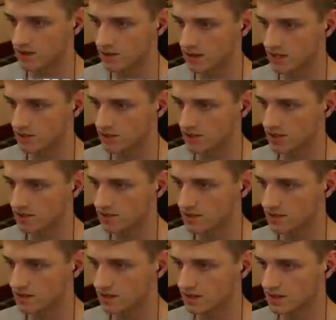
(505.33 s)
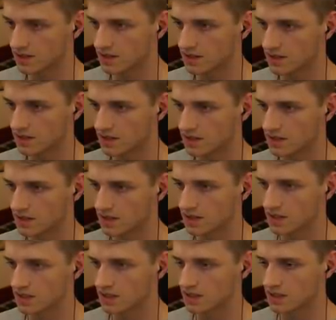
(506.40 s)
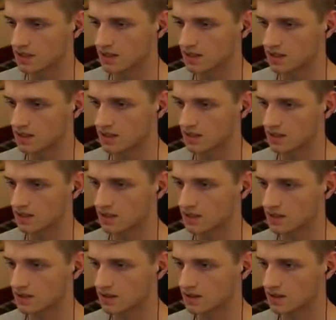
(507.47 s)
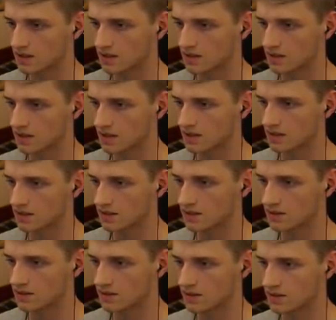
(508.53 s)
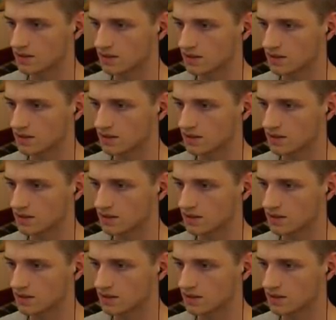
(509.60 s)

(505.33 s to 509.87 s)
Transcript: You're right about that one, Chief. Uh, okay, let's get here.